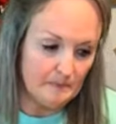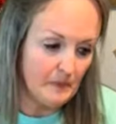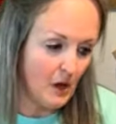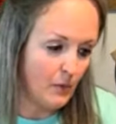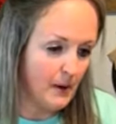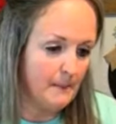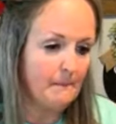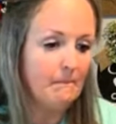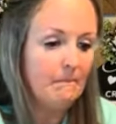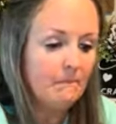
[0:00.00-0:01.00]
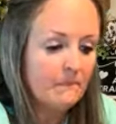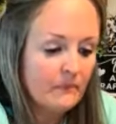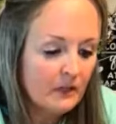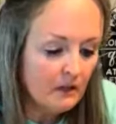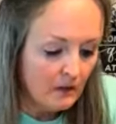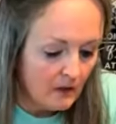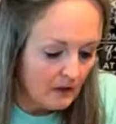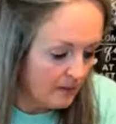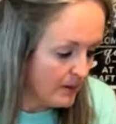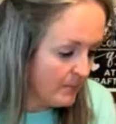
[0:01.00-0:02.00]
Okay.
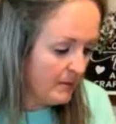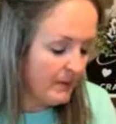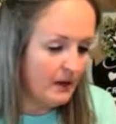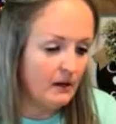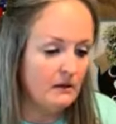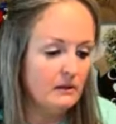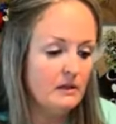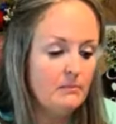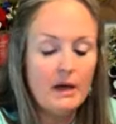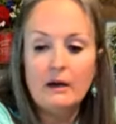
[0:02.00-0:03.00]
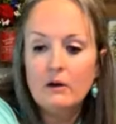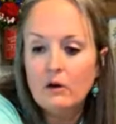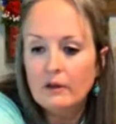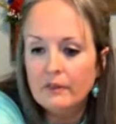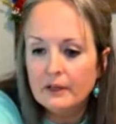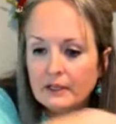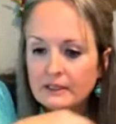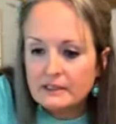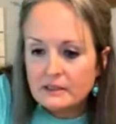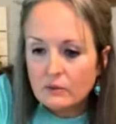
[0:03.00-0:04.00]
Let me put my lid back on
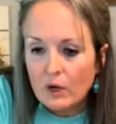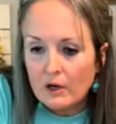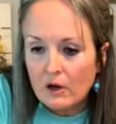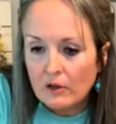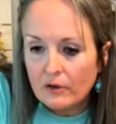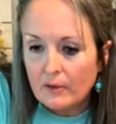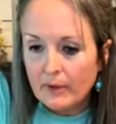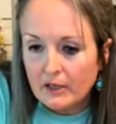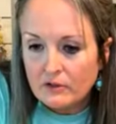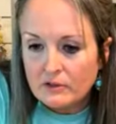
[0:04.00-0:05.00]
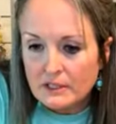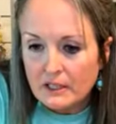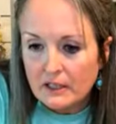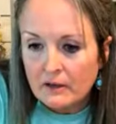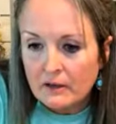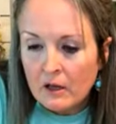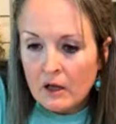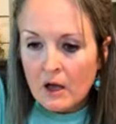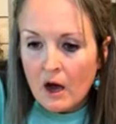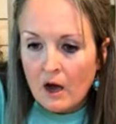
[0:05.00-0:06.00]
this. What color am I using?
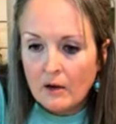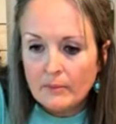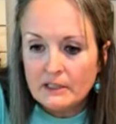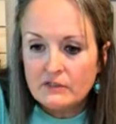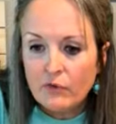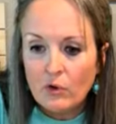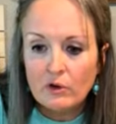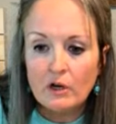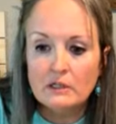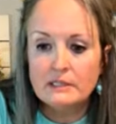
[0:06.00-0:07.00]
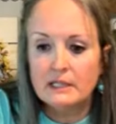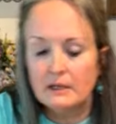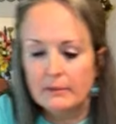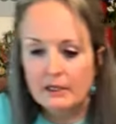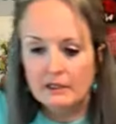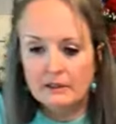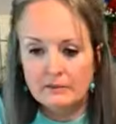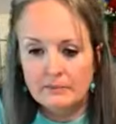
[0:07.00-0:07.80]
It's Folk Art Cinnamon.